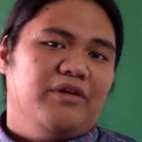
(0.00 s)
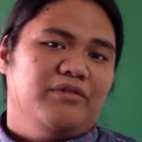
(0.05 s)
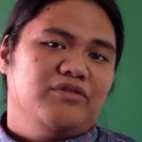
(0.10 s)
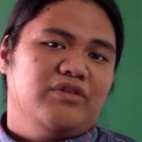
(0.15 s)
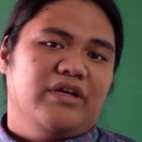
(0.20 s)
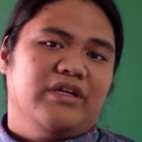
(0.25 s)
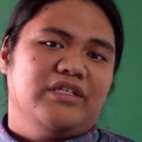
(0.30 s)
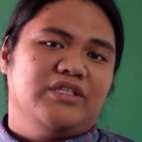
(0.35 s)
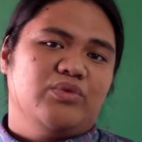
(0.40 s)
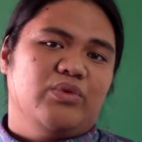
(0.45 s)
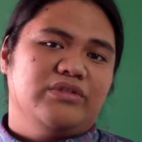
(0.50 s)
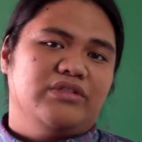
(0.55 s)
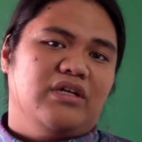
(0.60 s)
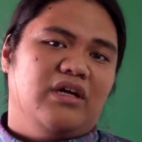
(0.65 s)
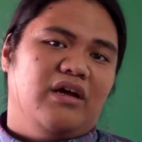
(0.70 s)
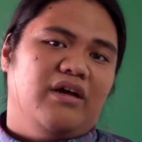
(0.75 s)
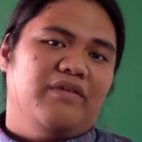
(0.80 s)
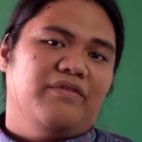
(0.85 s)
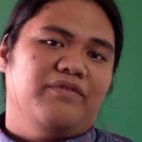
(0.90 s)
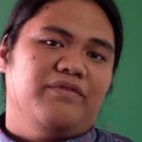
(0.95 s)
trying to switch
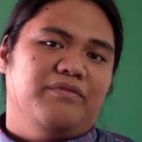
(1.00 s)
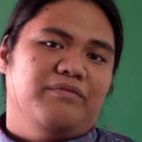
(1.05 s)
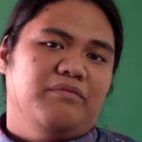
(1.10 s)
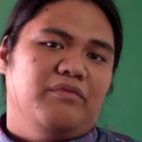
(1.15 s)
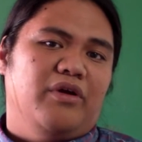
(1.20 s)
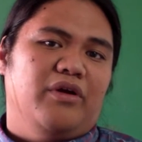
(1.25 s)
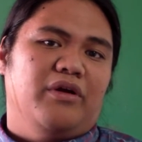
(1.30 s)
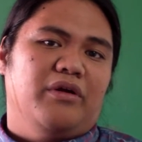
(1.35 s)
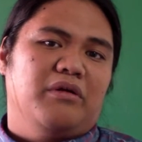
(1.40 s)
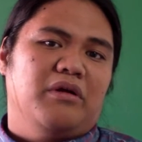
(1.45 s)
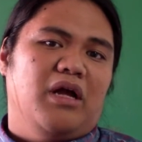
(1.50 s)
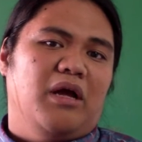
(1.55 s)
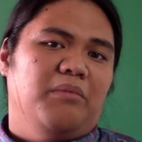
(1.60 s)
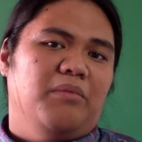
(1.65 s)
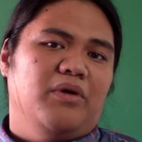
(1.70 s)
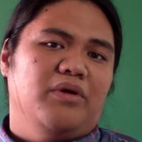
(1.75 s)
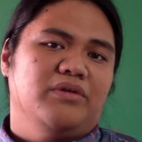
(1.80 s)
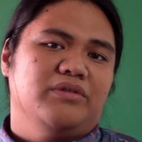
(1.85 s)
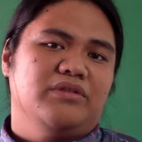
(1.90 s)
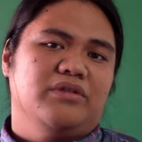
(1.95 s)
off their
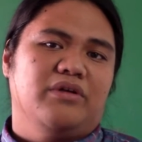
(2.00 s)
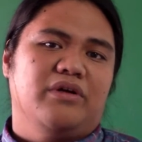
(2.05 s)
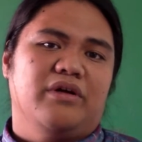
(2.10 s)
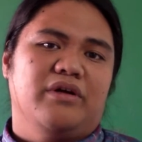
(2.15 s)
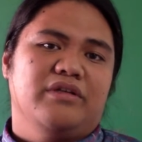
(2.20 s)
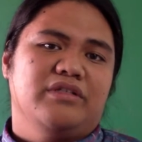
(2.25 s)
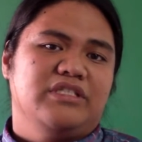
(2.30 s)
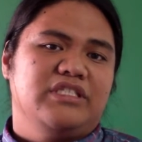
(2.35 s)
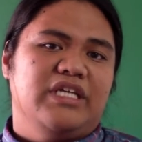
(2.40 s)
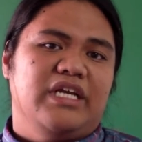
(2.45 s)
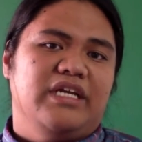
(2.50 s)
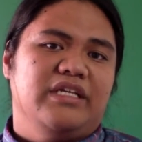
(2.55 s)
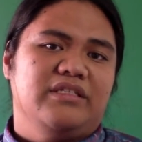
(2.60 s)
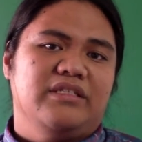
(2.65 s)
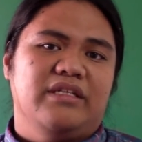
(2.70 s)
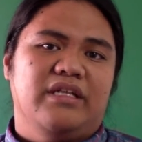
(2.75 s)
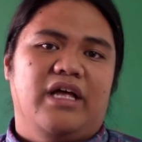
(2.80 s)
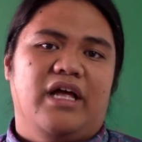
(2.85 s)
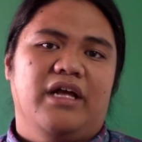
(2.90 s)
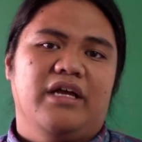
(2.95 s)
combos or
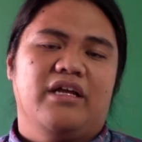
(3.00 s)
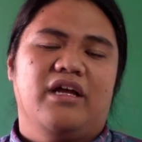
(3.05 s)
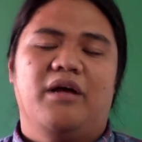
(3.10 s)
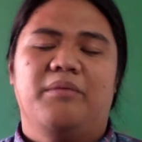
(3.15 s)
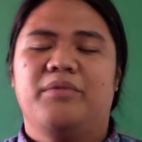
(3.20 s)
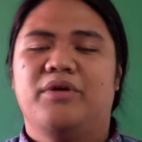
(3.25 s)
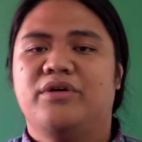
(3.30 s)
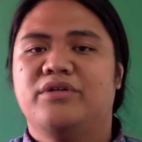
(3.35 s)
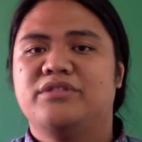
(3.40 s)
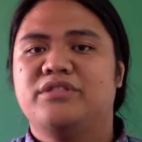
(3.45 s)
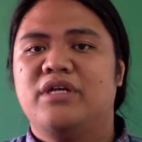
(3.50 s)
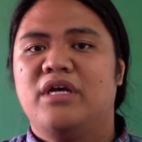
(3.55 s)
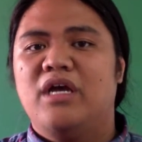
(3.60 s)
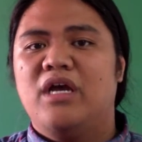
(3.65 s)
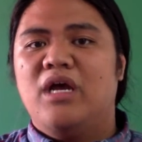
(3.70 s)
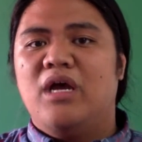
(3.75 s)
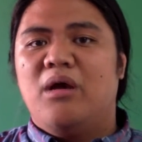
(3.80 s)
chain combos.